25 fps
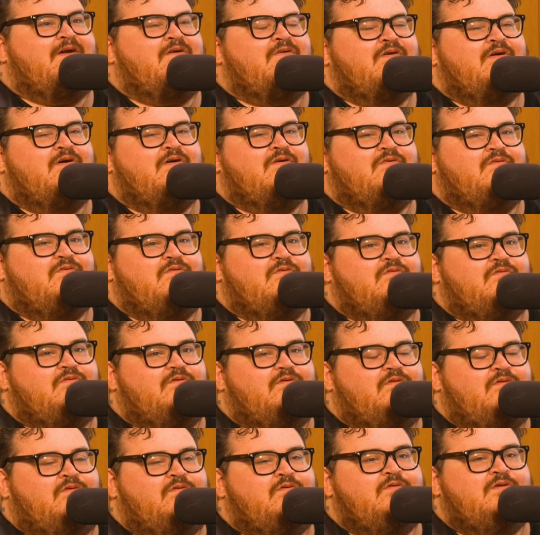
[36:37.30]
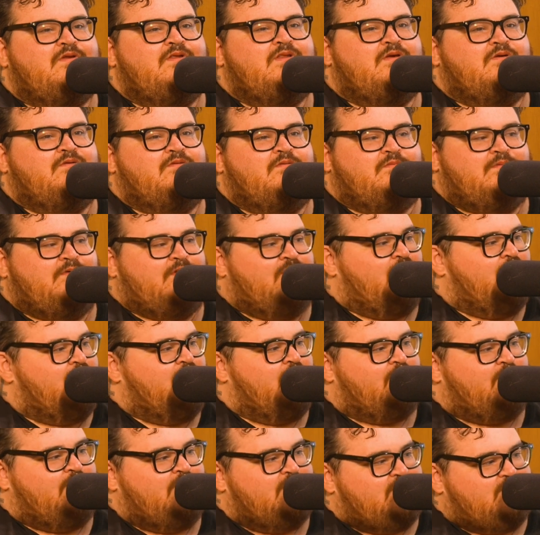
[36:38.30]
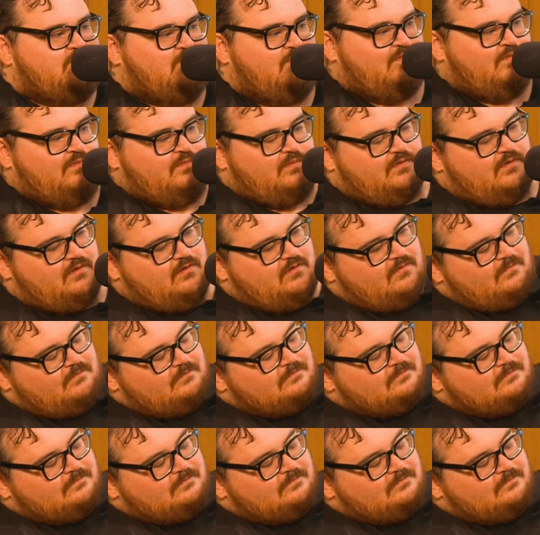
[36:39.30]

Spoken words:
don't know who do you think a good principal would be?